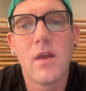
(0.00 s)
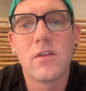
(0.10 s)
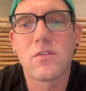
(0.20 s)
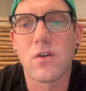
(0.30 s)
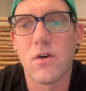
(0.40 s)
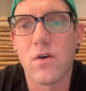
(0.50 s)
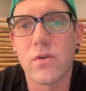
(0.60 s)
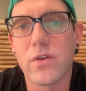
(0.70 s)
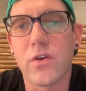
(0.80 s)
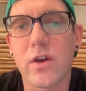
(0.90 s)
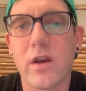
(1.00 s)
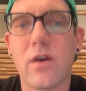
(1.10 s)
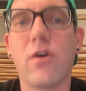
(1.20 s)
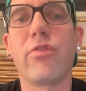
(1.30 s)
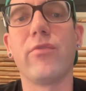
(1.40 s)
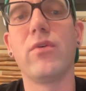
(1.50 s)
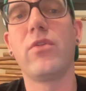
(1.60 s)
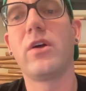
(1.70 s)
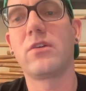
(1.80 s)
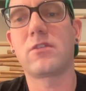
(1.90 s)
So you're going to go through
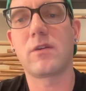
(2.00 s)
this.